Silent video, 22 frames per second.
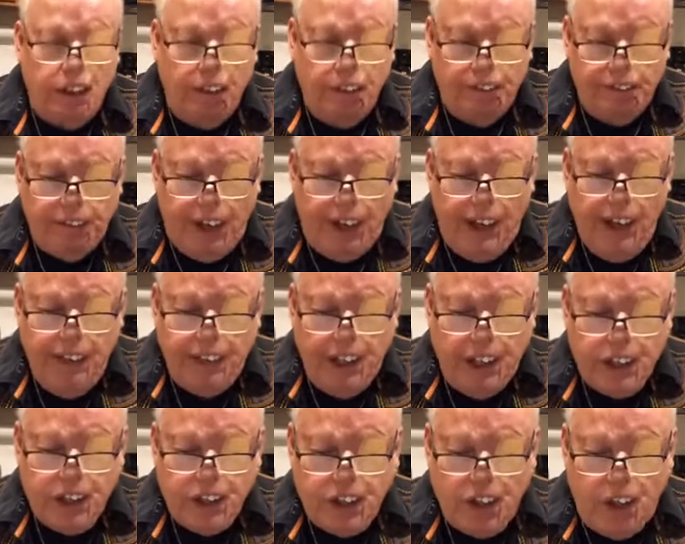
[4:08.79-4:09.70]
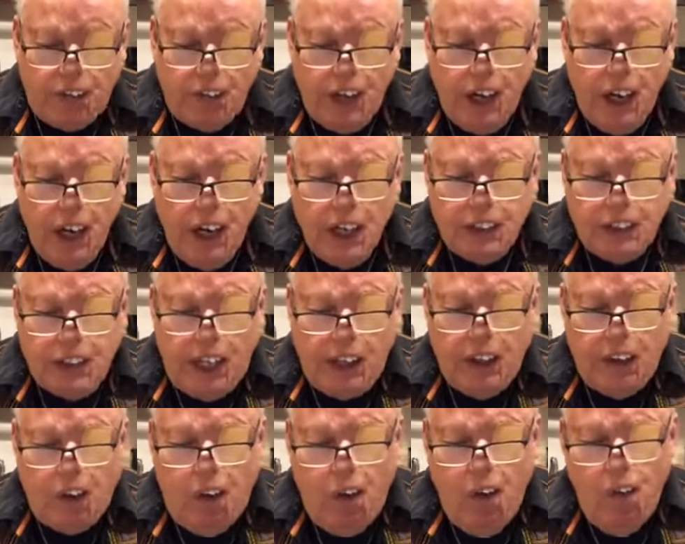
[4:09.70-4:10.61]
Faith as a servant. Say
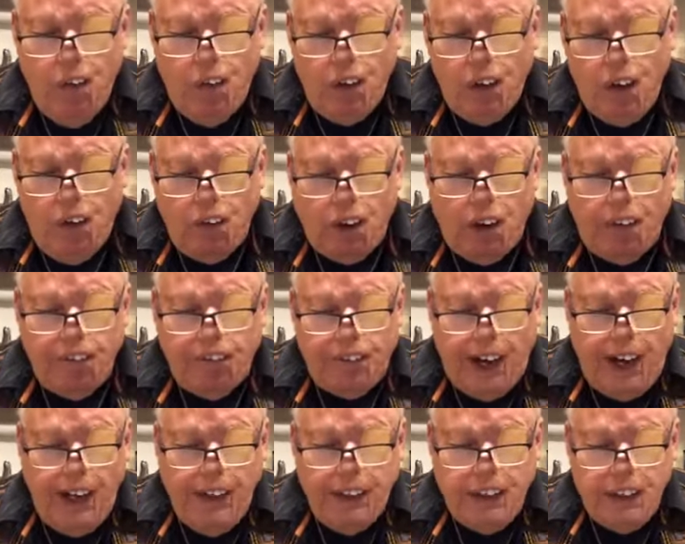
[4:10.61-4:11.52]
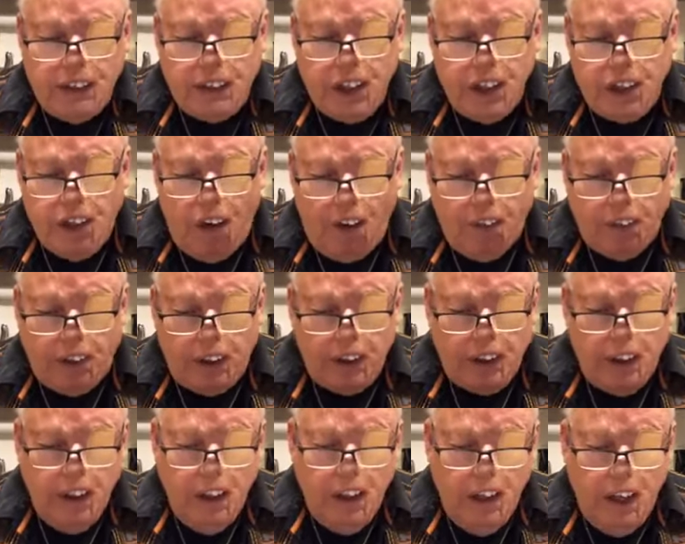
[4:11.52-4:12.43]
that over and over. Faith is a servant.
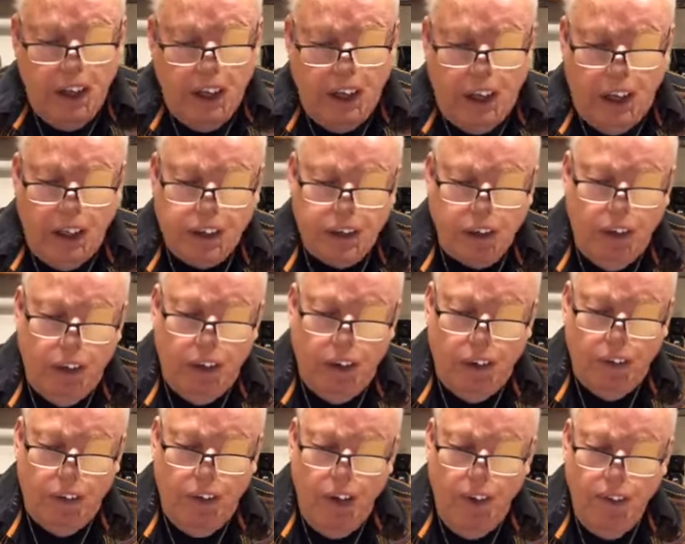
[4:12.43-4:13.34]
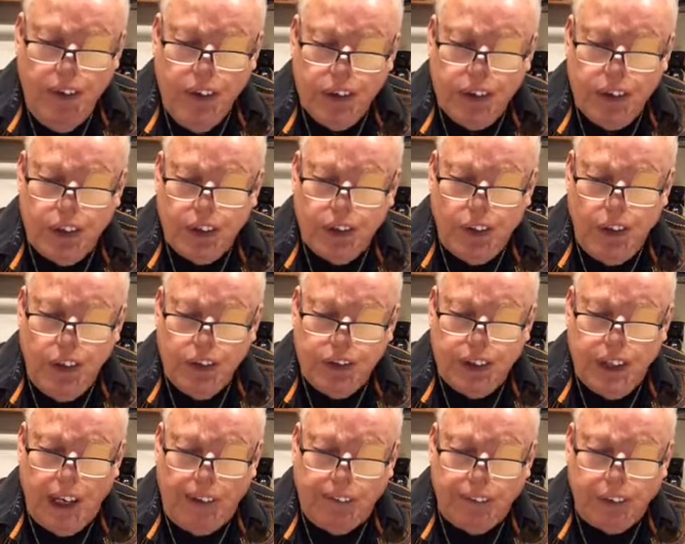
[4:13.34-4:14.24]
And so in Romans, the 12th
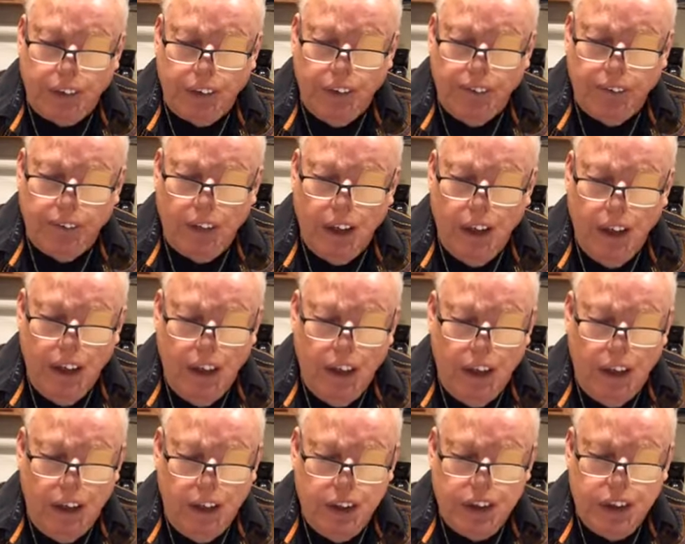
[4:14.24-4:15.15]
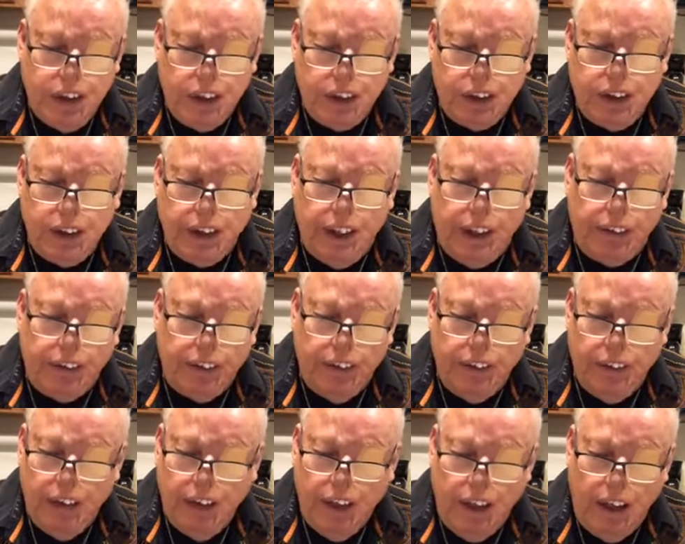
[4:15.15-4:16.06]
chapter, let's look
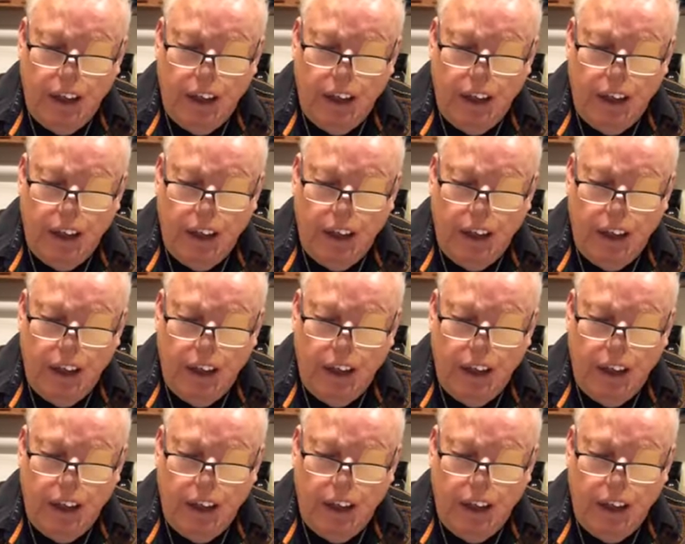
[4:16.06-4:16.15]
together.